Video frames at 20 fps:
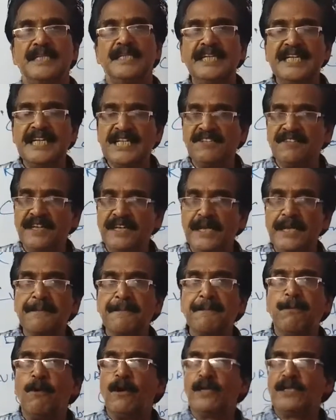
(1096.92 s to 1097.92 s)
See, it is very
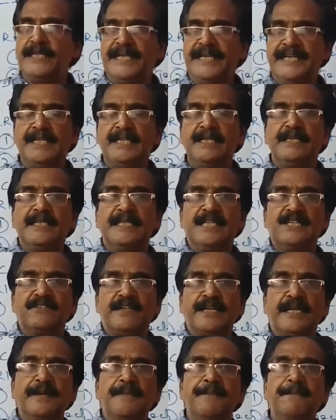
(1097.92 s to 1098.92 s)
important
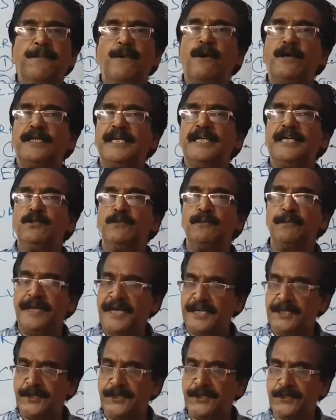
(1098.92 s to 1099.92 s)
to
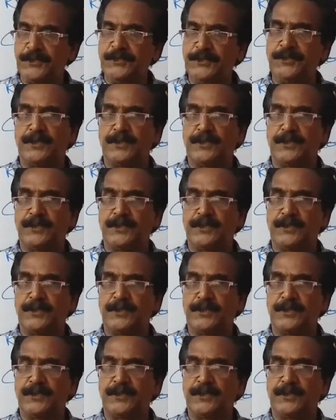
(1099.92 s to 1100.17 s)
make